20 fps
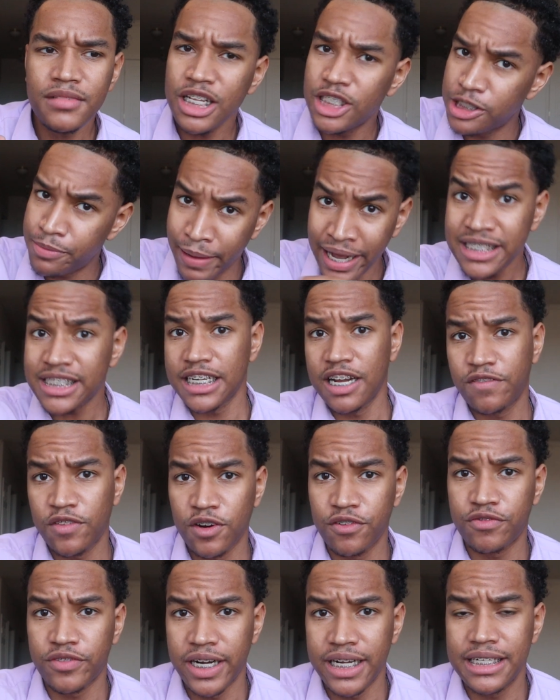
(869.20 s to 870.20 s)
especially if
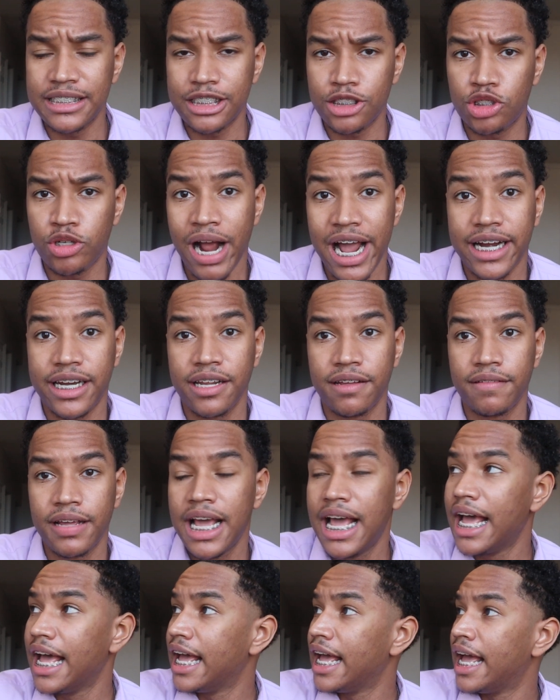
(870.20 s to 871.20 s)
her friend is attractive,
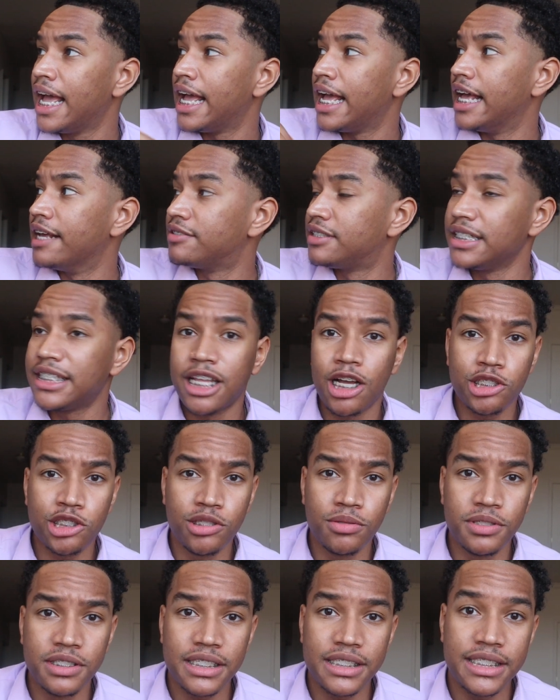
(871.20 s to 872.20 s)
if she
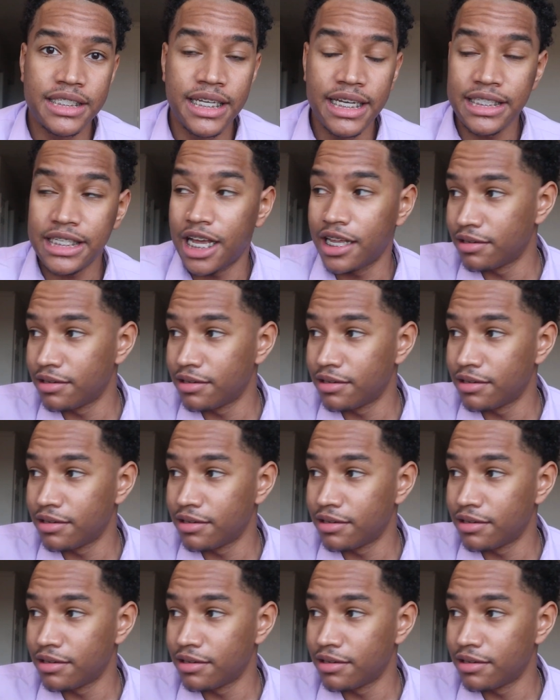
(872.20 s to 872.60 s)
thought you was a 6,